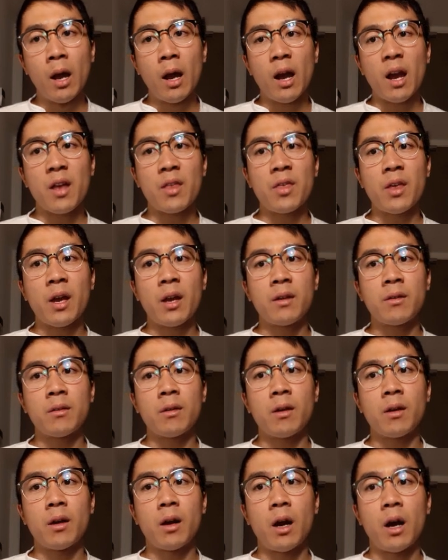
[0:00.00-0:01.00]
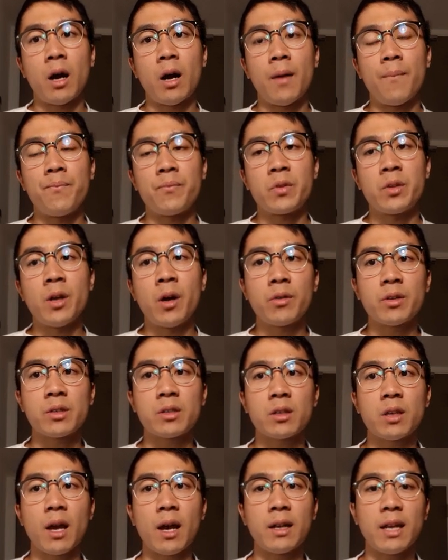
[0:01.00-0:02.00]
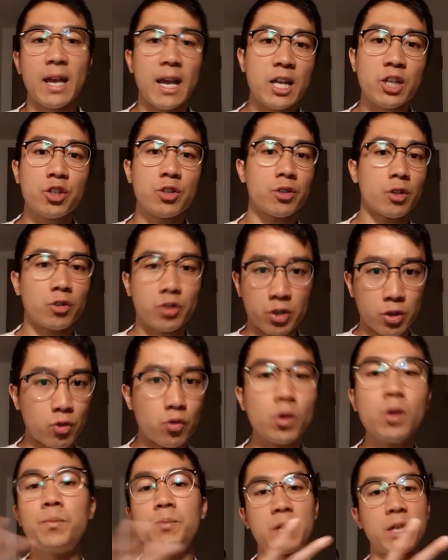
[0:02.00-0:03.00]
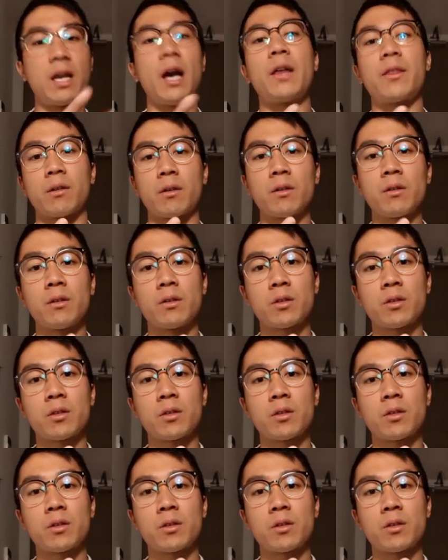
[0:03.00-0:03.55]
And then notice that Asians are just grouped together.